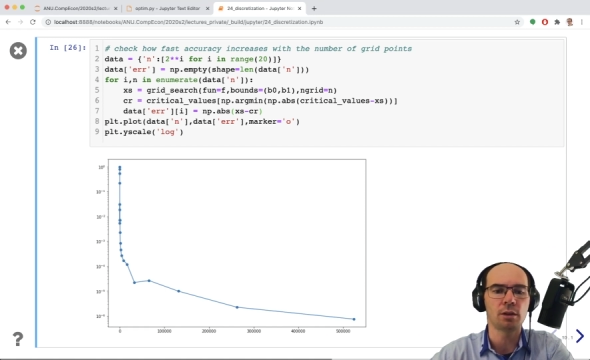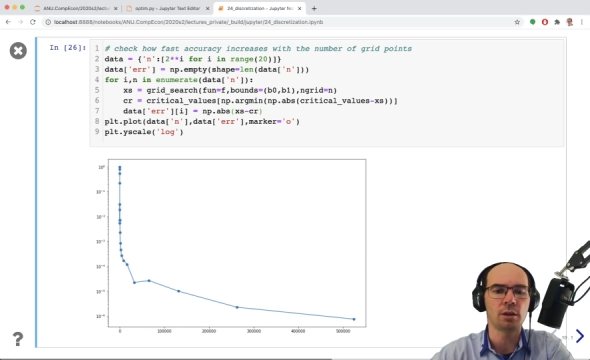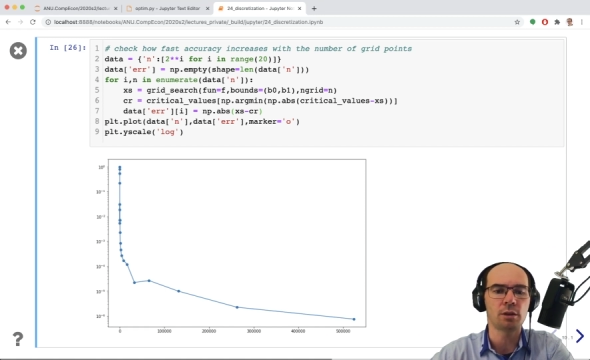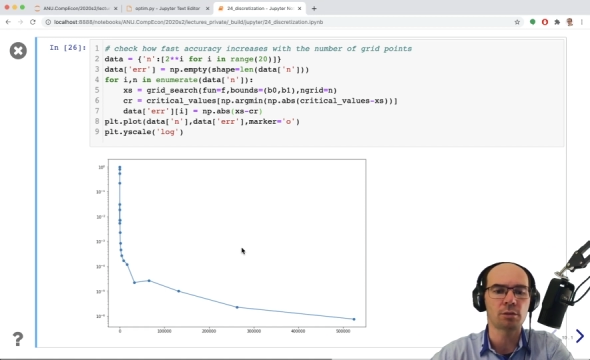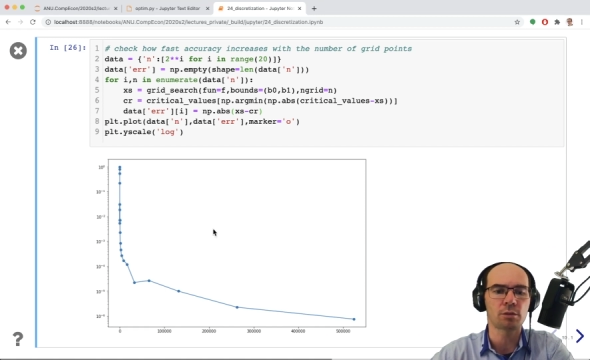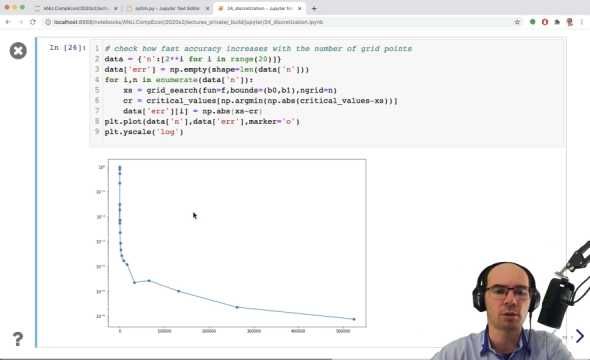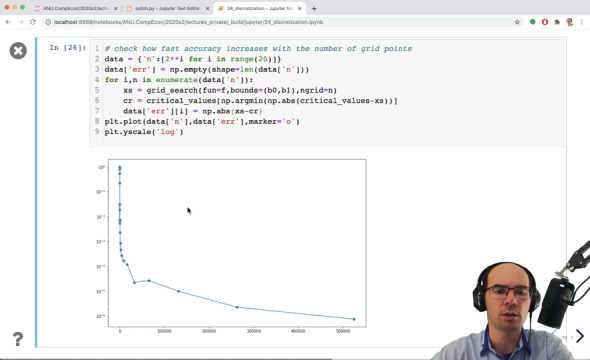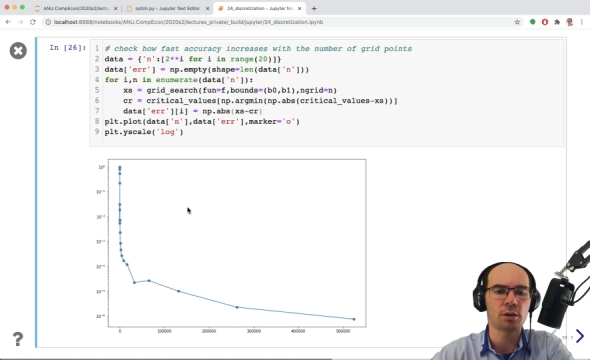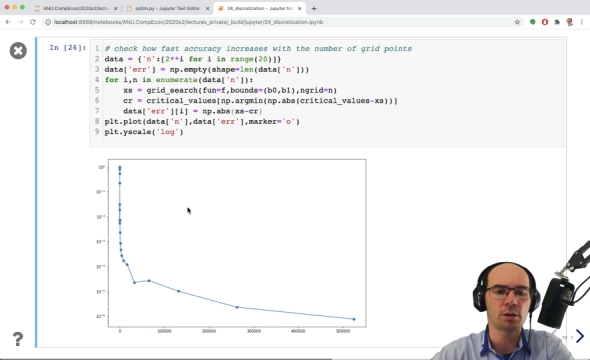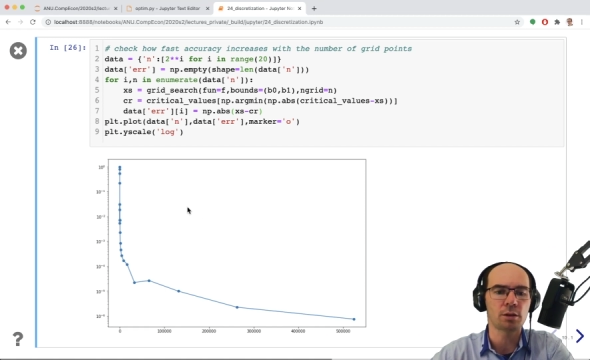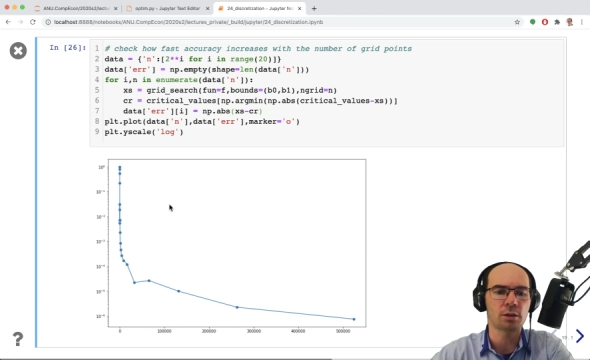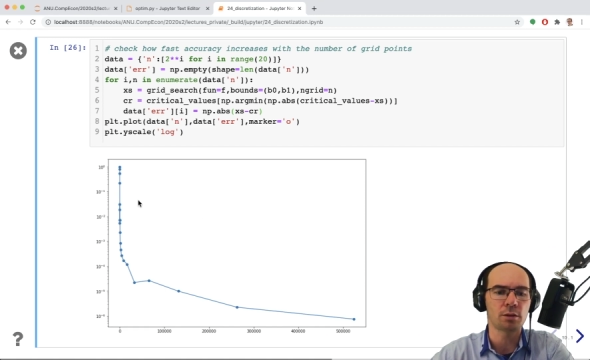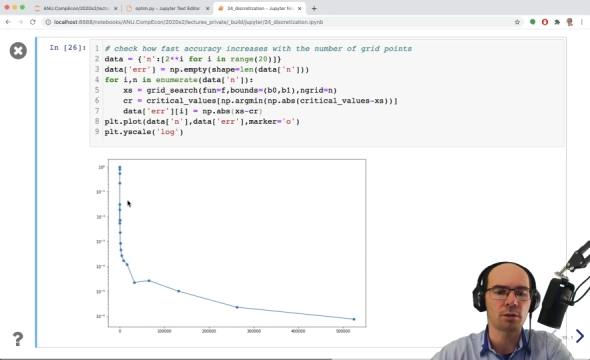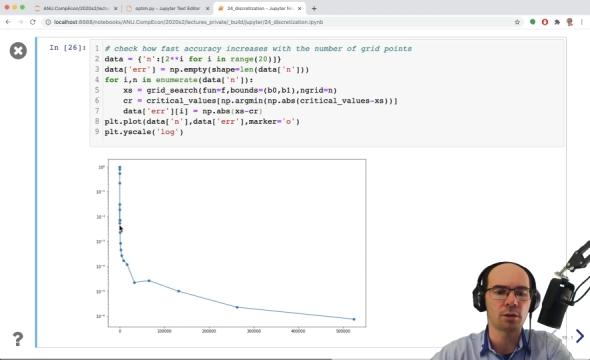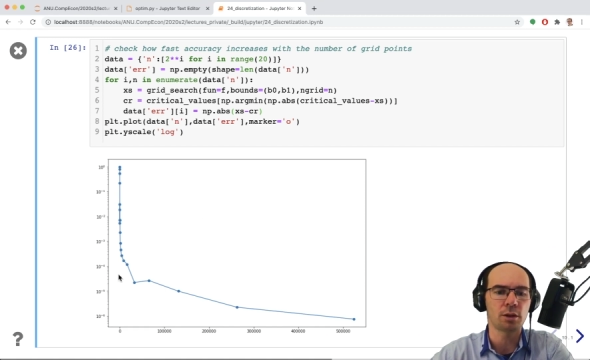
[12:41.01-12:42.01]

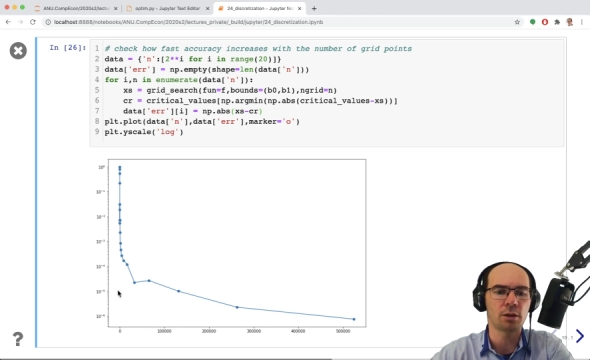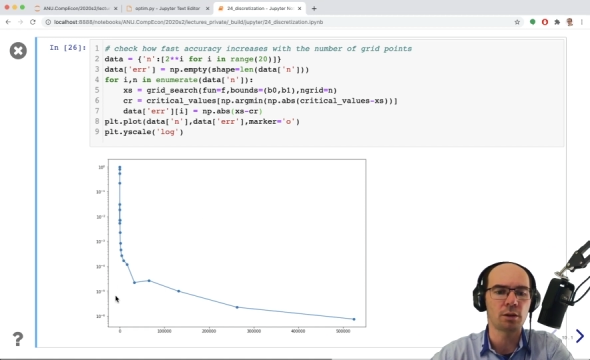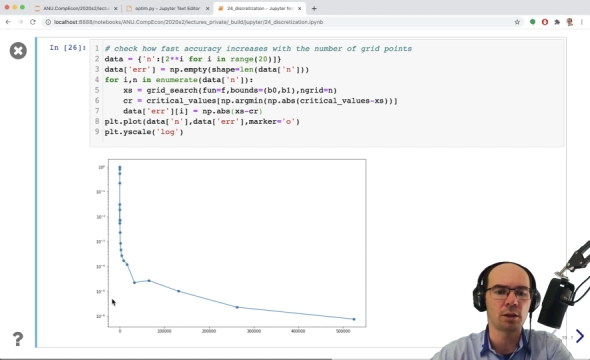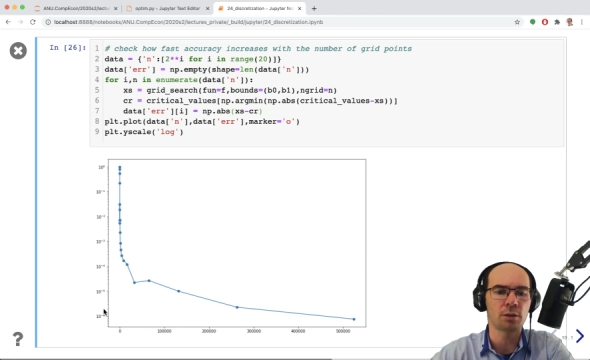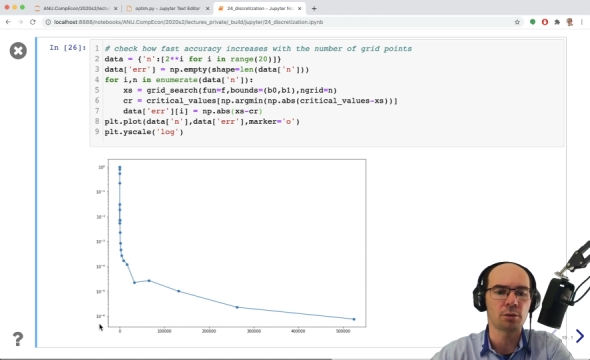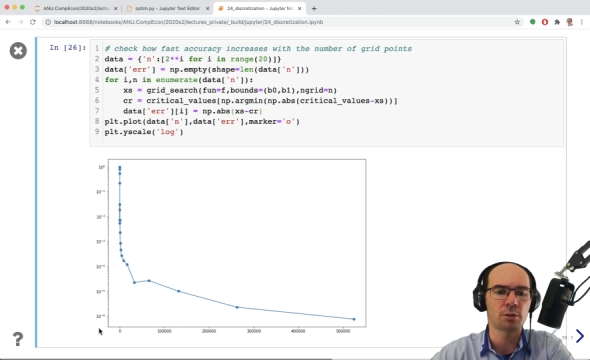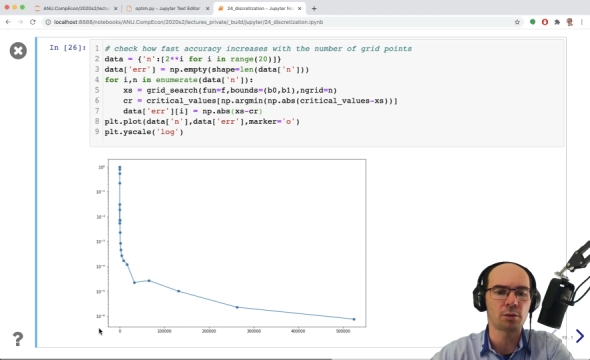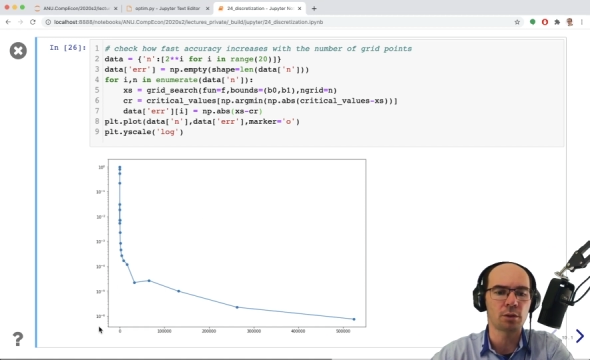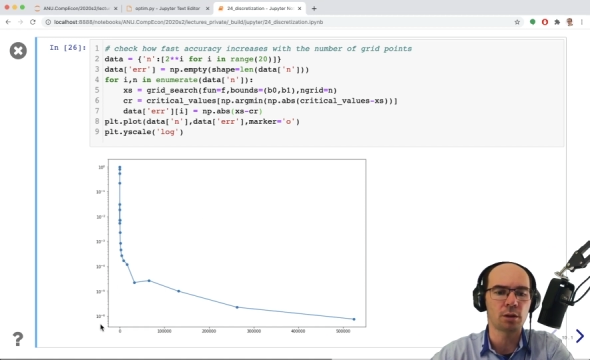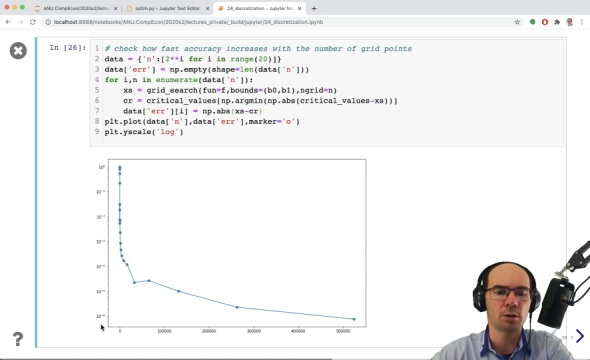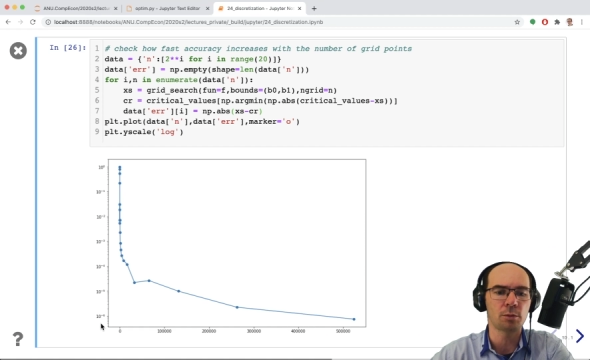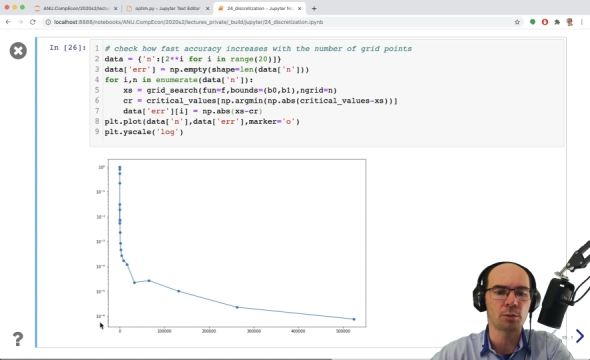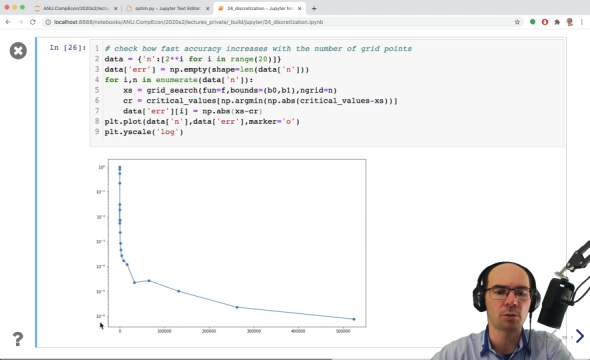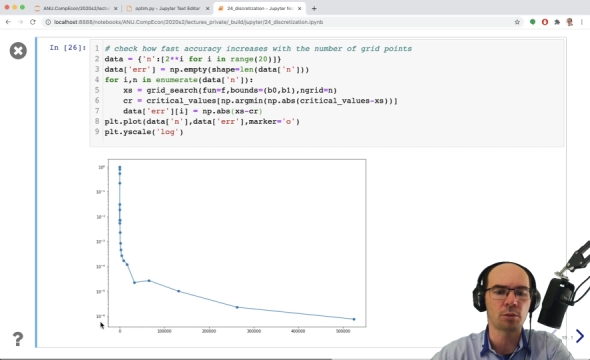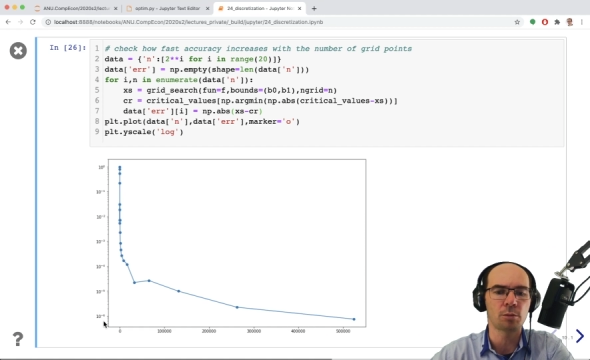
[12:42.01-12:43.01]
iterations to get down to
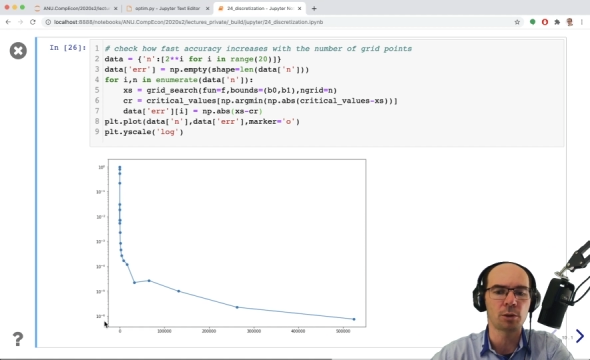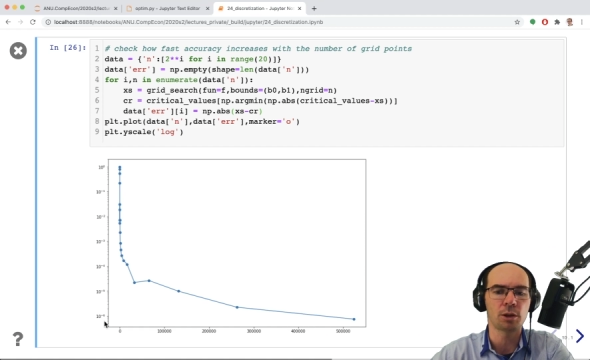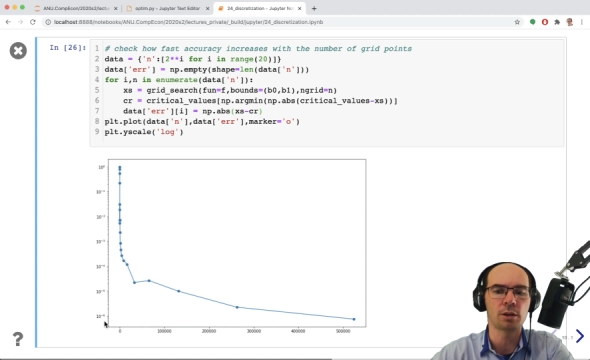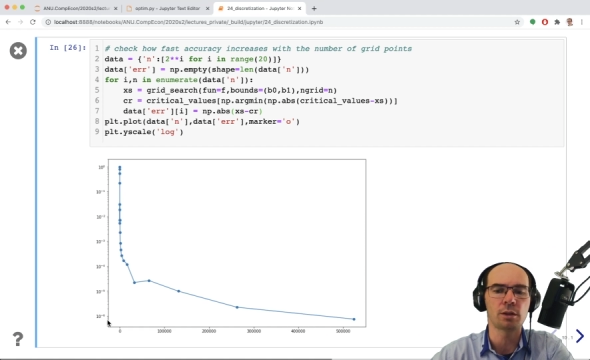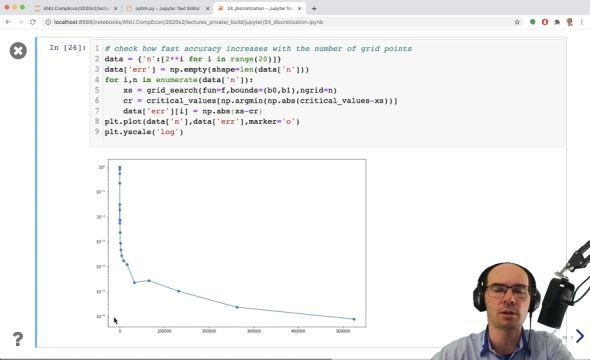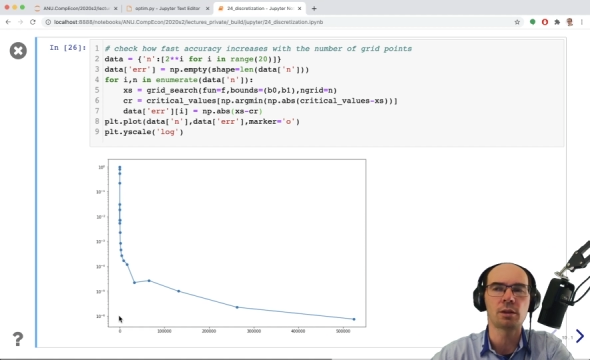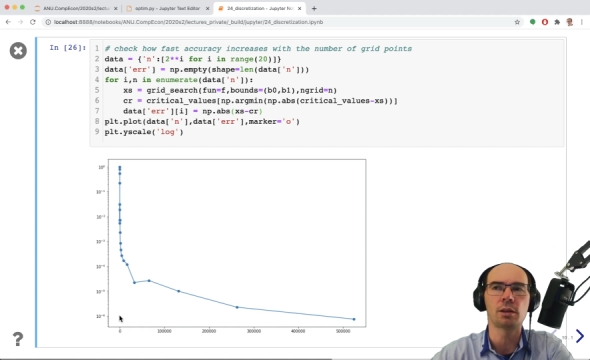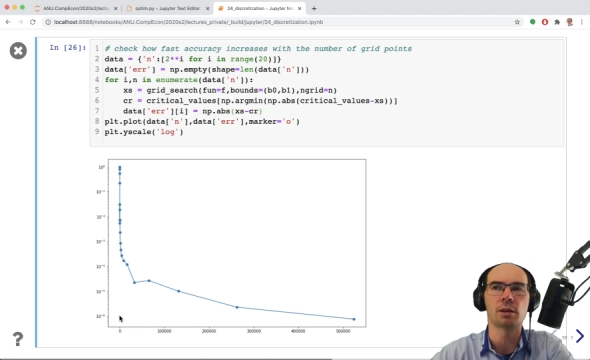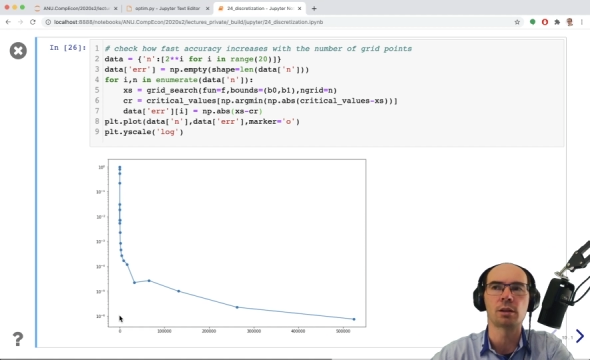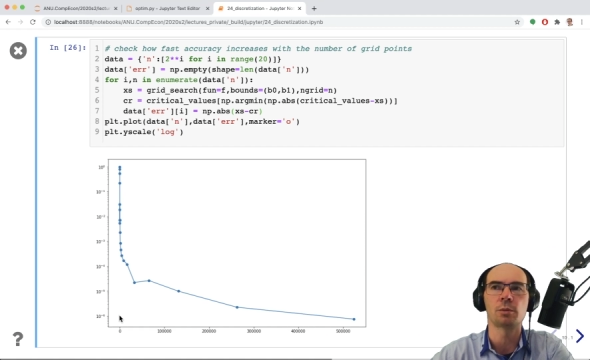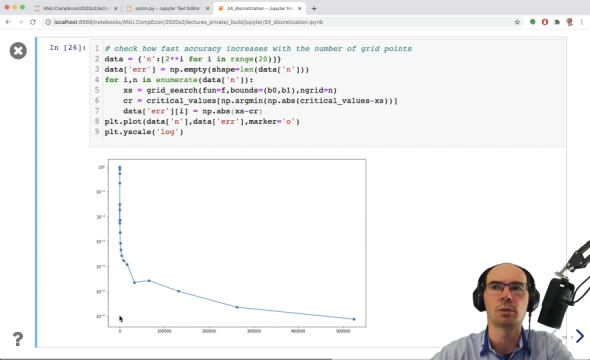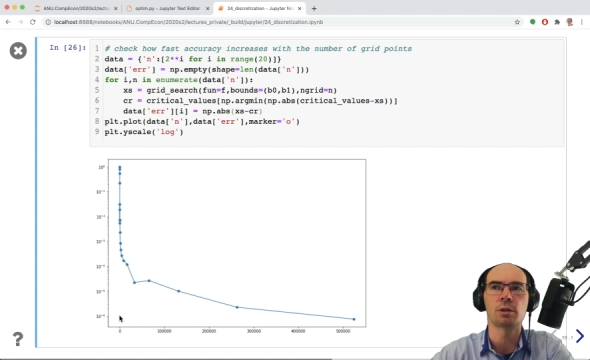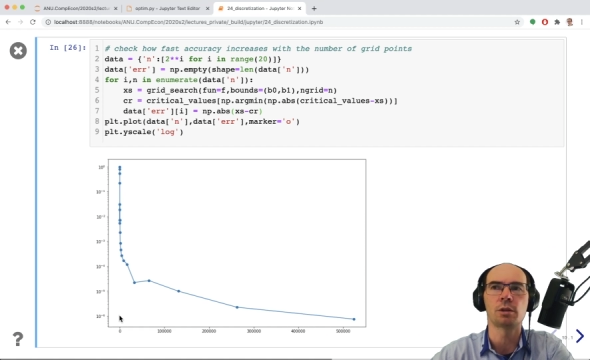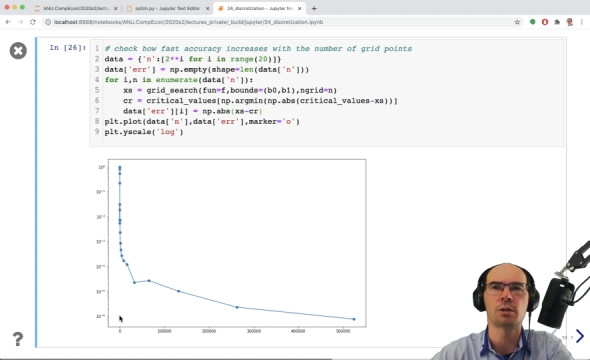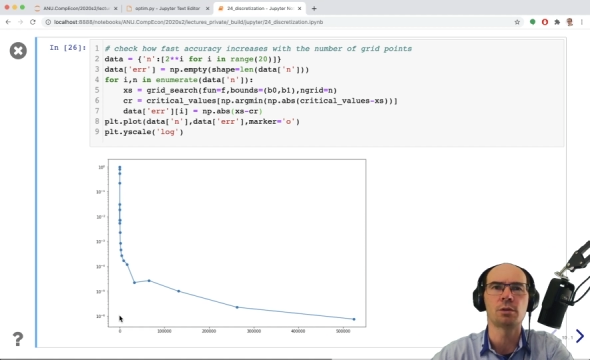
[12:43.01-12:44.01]
10 to the minus 6,
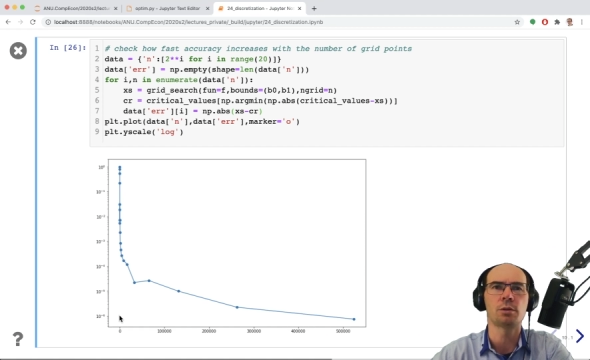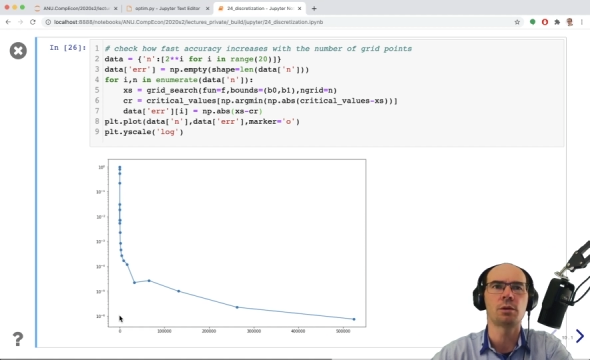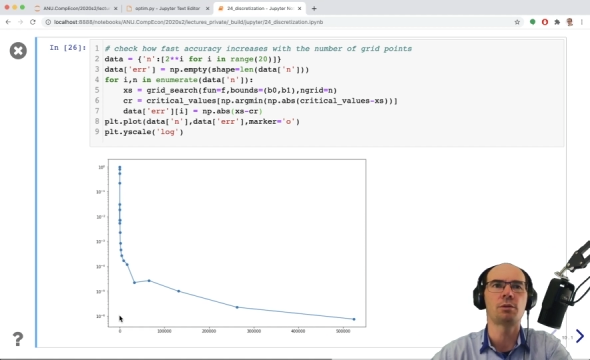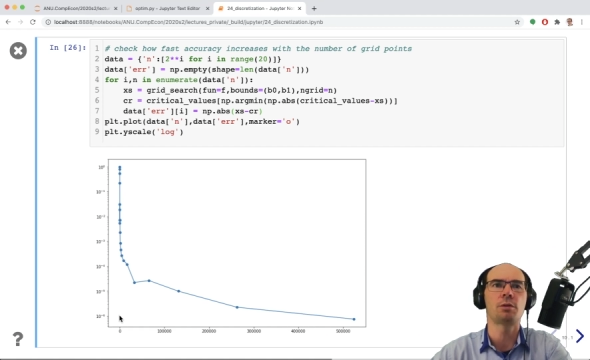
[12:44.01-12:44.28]
which is not a